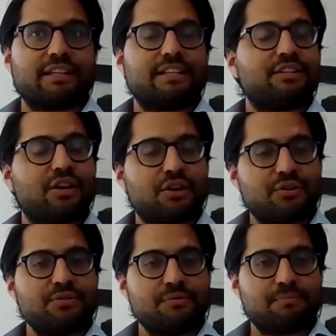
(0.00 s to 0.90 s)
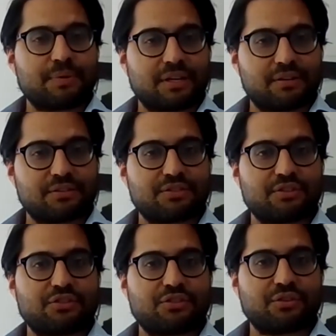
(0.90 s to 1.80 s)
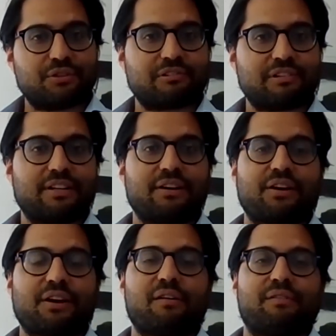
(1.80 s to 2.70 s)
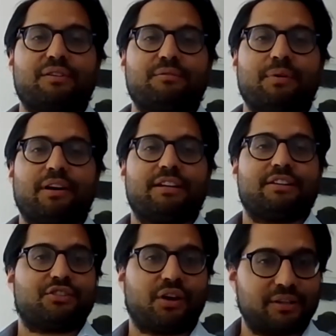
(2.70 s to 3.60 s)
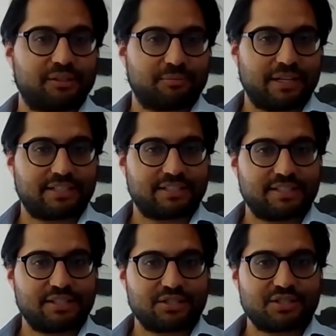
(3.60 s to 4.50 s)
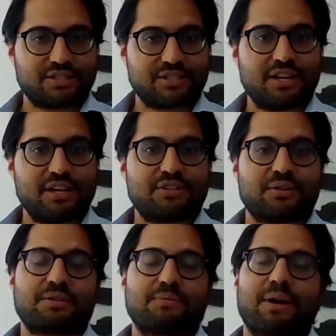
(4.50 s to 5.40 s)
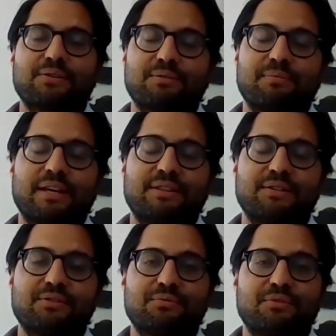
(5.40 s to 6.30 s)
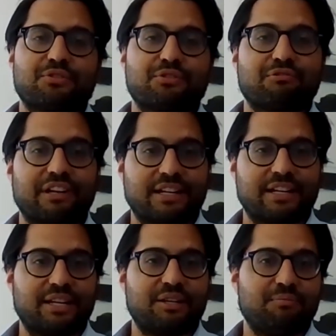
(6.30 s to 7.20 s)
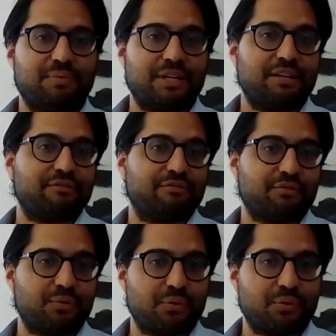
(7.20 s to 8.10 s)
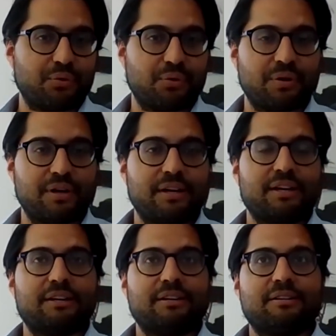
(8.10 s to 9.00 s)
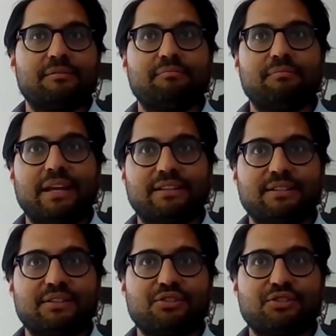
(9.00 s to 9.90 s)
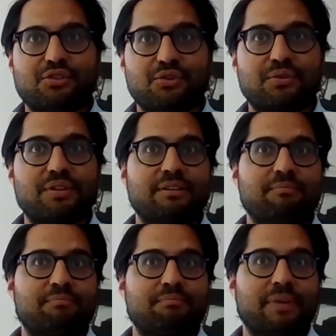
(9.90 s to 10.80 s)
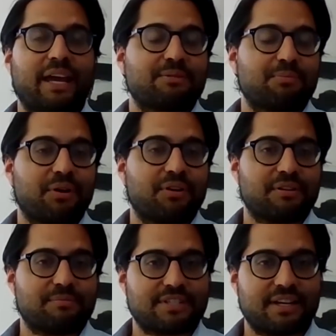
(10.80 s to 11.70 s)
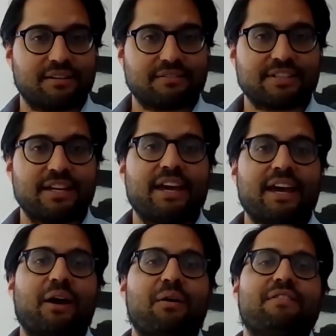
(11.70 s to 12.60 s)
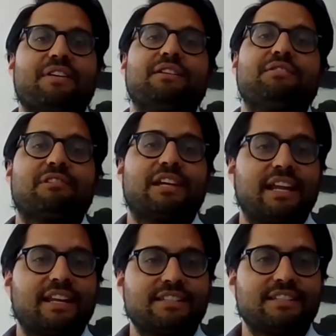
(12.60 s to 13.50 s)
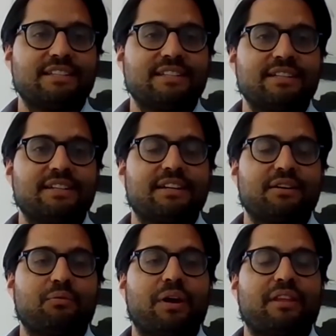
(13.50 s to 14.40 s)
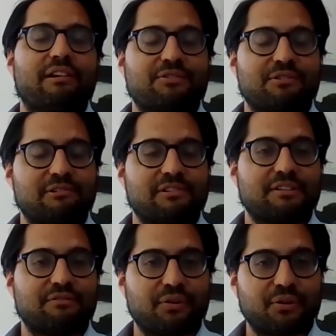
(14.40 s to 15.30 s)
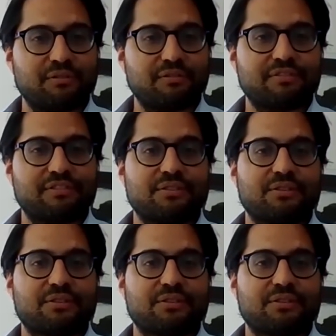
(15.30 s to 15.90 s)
no, because children are covered by child maintenance. So spousal maintenance would strictly be for maintenance to the ex-partner themselves. However, in reality, when there are children involved,